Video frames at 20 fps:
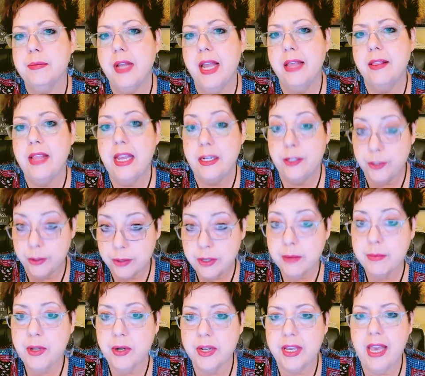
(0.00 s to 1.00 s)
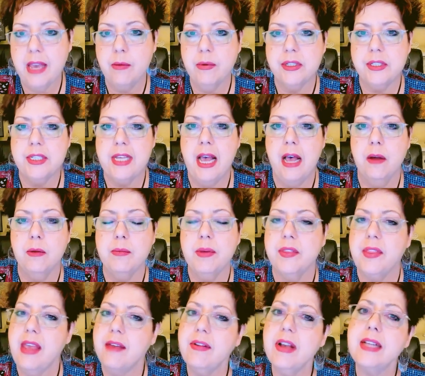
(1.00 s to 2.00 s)
and they do communicate with sound,
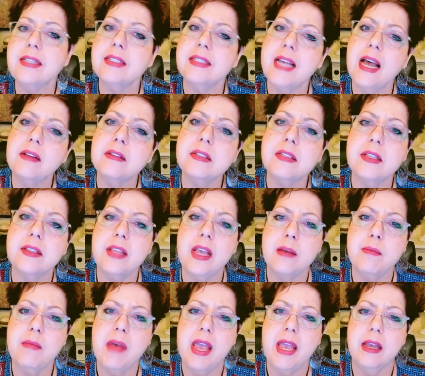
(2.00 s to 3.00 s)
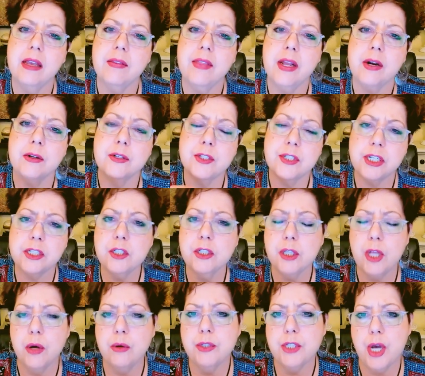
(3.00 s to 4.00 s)
but they've got sounds that they make that are such
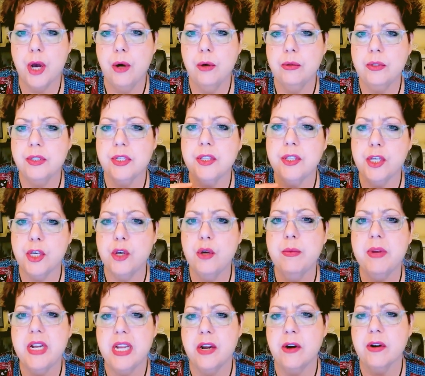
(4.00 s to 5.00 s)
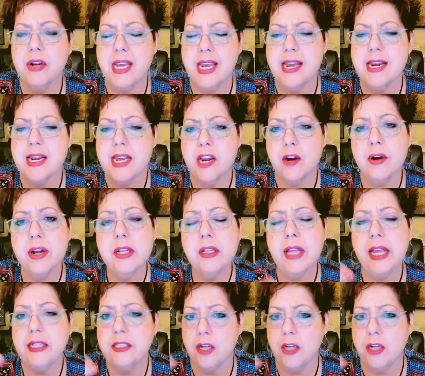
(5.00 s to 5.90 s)
low tones that the human ear can't hear it. Like,